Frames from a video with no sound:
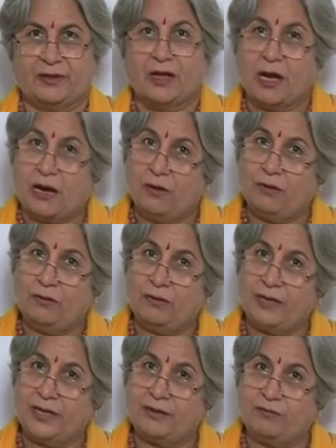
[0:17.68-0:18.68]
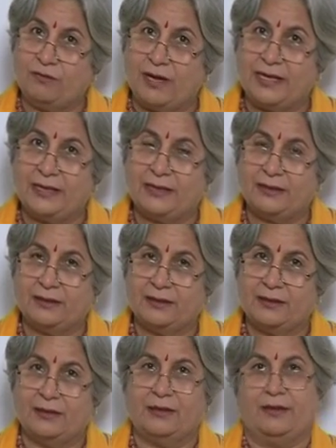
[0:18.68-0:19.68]
How and why?
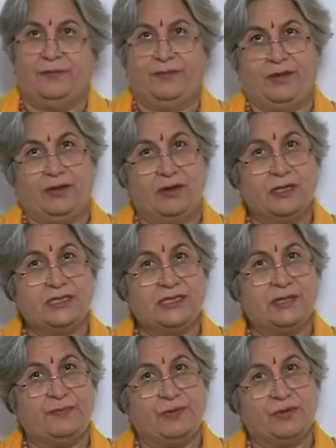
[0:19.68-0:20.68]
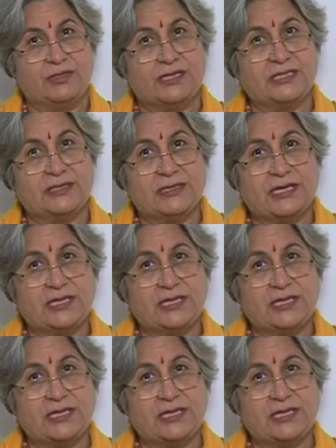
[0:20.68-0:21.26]
Because the process